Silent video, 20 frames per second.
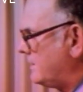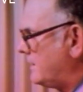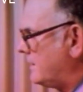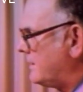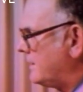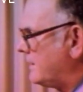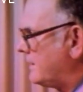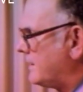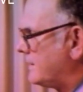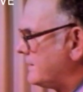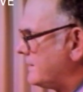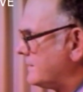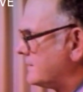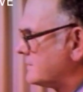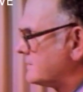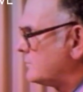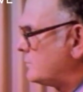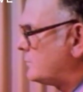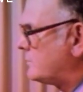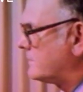
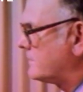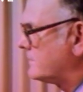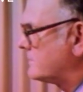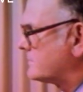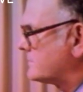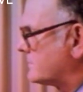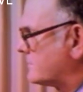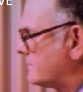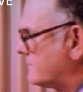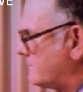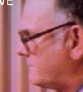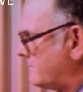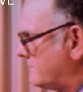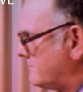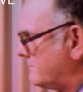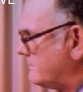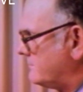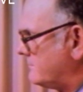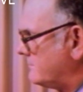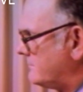According to Berry, if
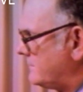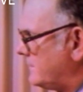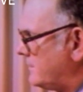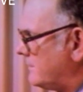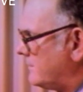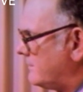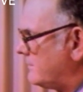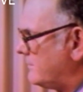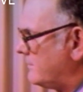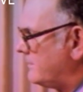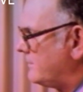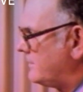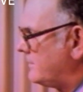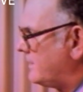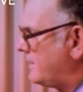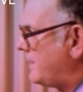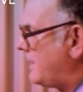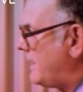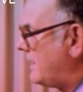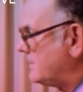VEPCO continues
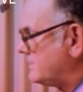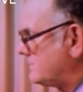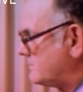its nuclear